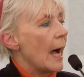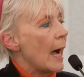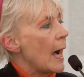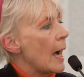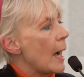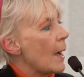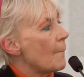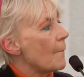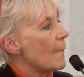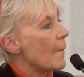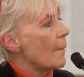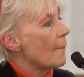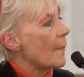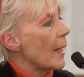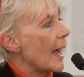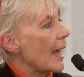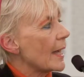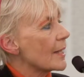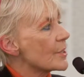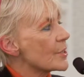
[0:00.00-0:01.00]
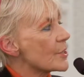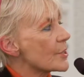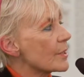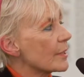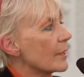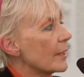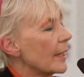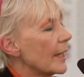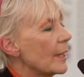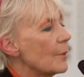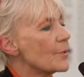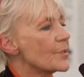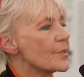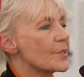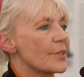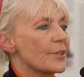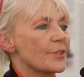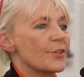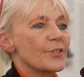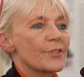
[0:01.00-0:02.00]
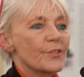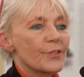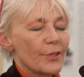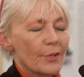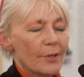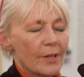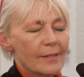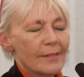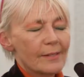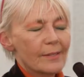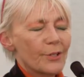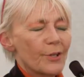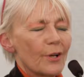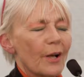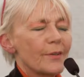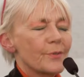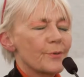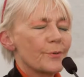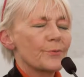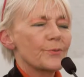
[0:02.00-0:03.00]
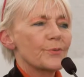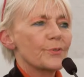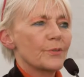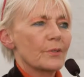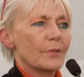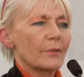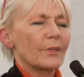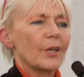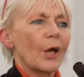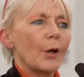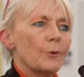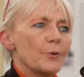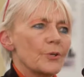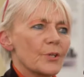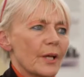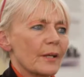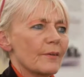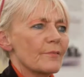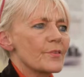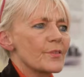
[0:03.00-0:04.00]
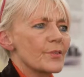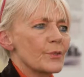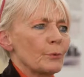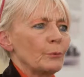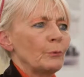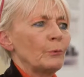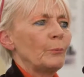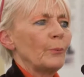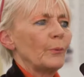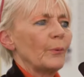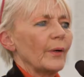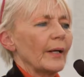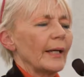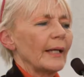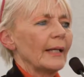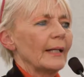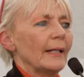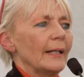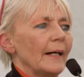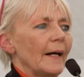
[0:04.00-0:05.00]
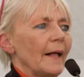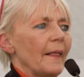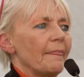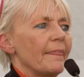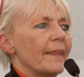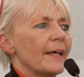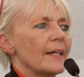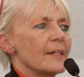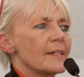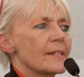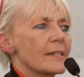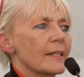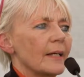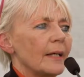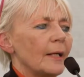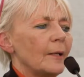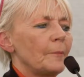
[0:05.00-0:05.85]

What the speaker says: And he was such a shy sort of gauche kind of schoolboy that